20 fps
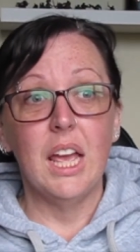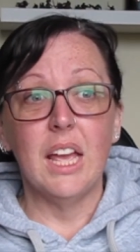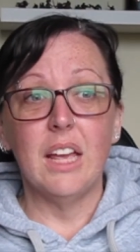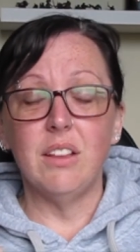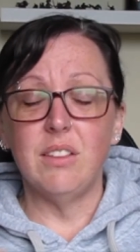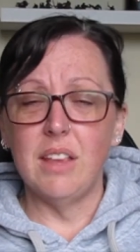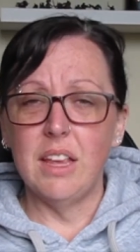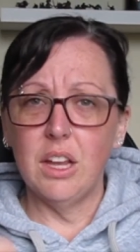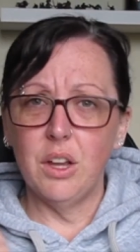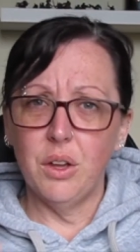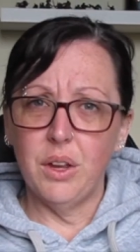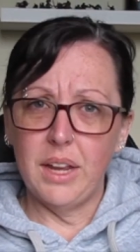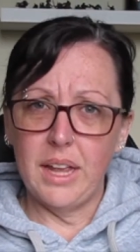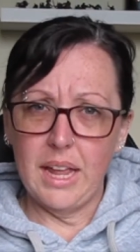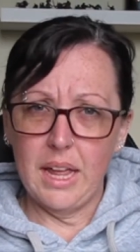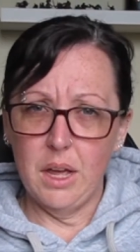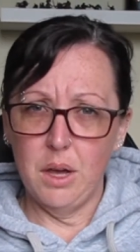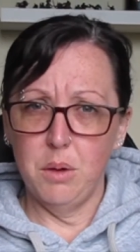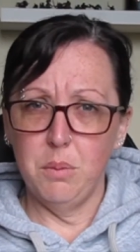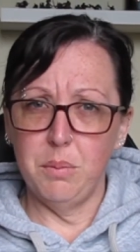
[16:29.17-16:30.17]
is that going to
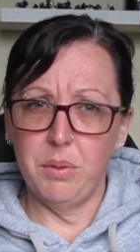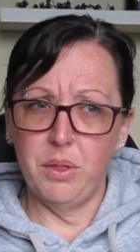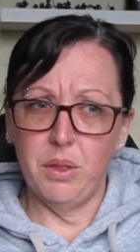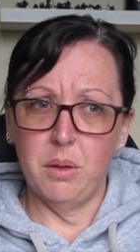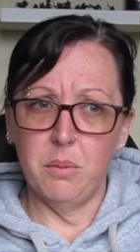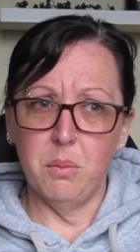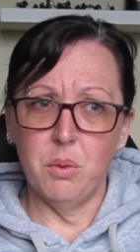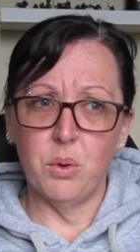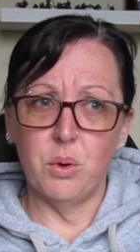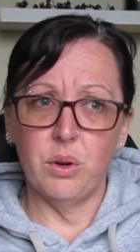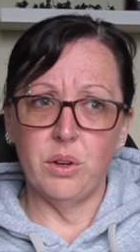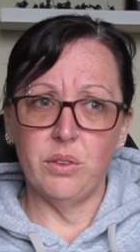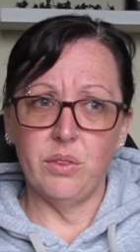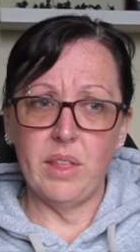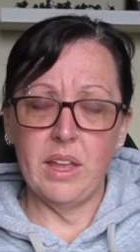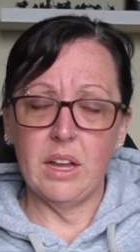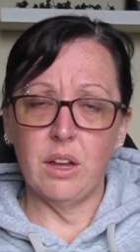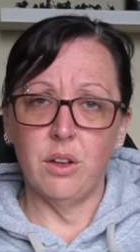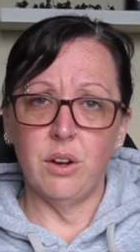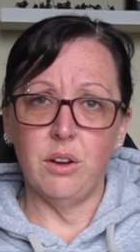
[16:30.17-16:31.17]
help them or is
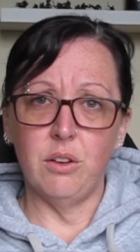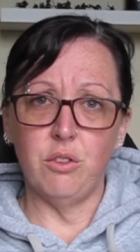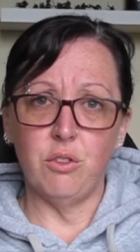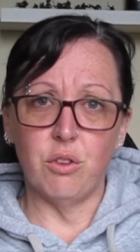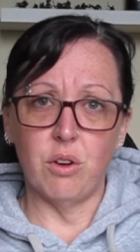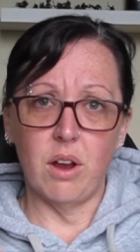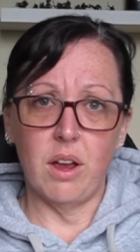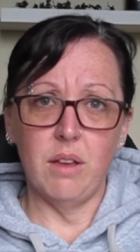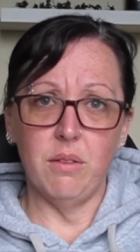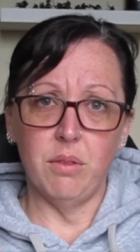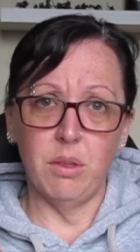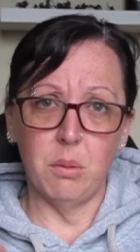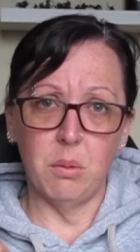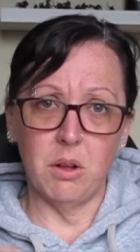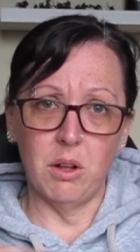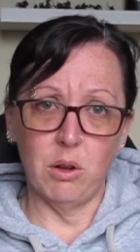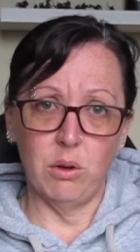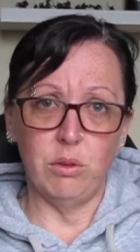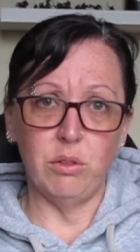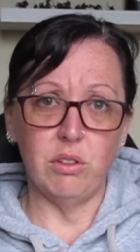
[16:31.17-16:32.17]
that going to drive them
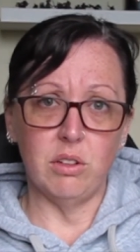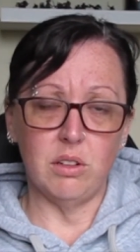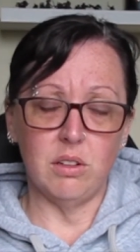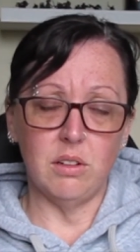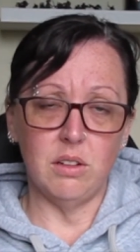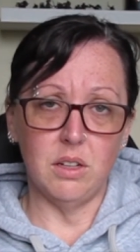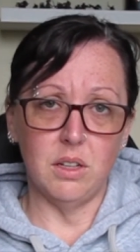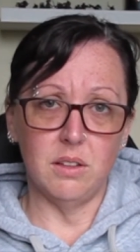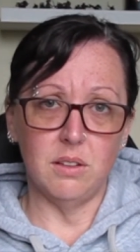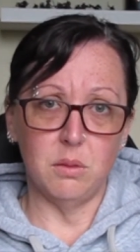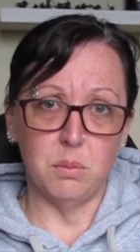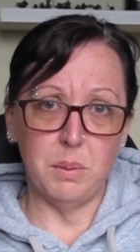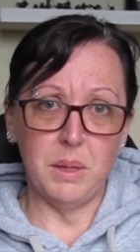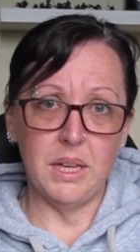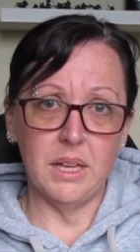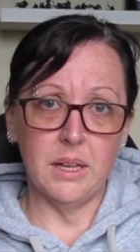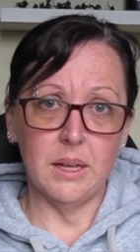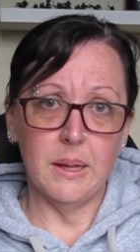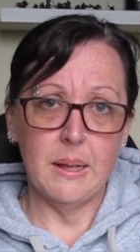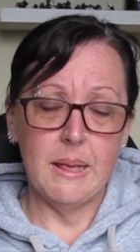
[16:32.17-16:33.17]
closer to
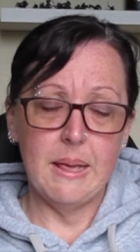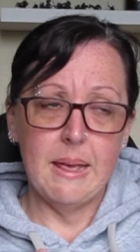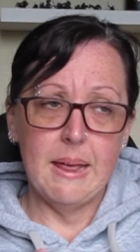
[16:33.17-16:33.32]
despair?